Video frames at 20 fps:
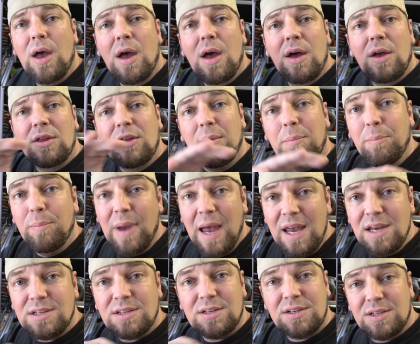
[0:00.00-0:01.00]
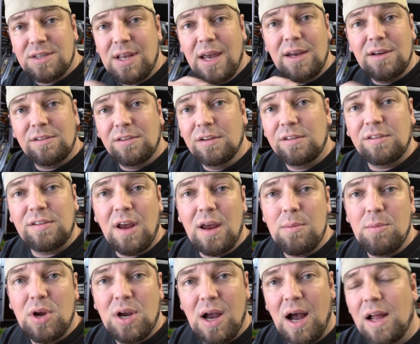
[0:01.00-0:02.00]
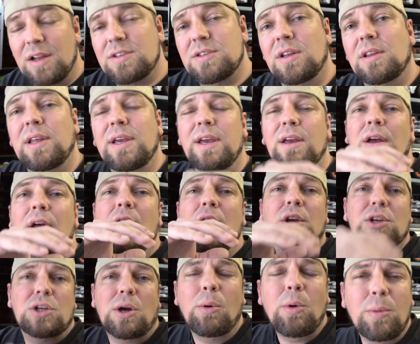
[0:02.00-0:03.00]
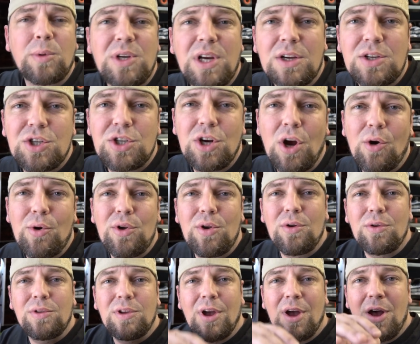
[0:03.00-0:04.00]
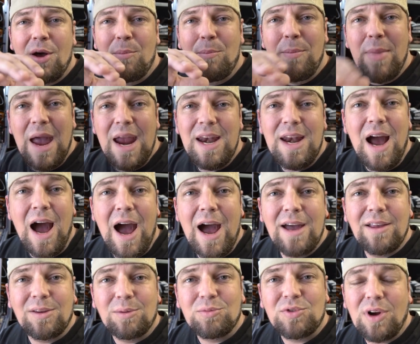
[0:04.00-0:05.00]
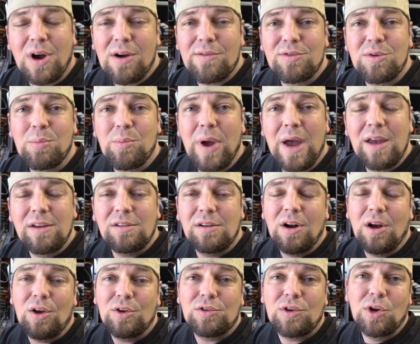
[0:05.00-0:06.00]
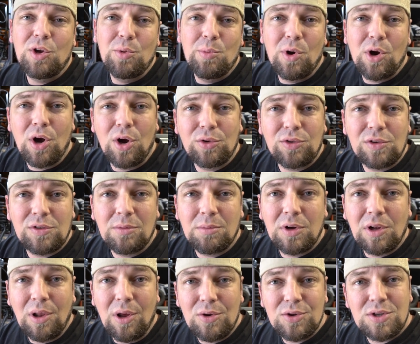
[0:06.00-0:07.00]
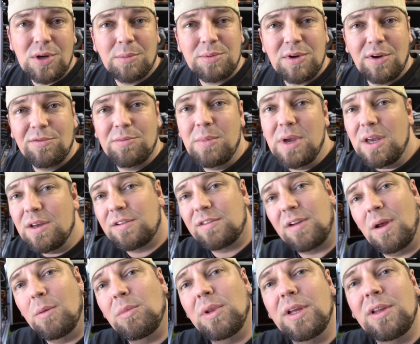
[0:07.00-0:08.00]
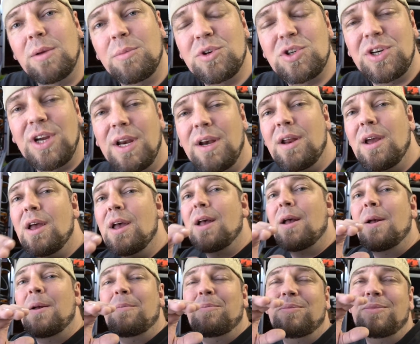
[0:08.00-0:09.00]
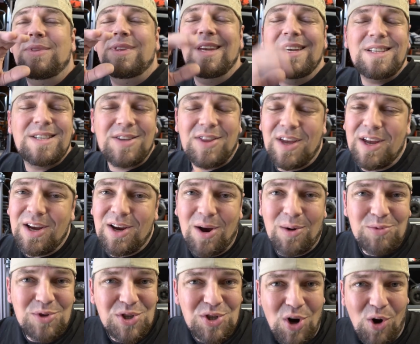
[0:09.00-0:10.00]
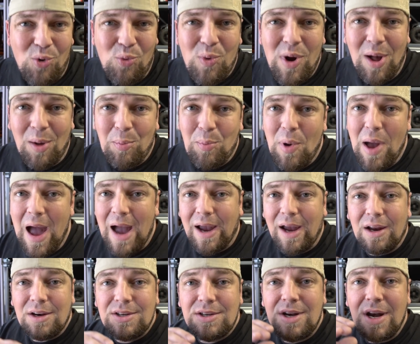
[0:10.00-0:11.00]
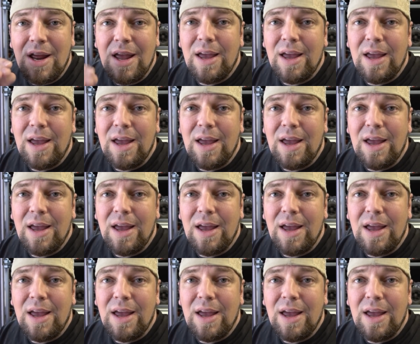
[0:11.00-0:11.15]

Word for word: Uh, the base stays the same constantly. So I will just show you the main items of the base and also you will go to some close-ups of me assembling the machine this thing comes so well packaged.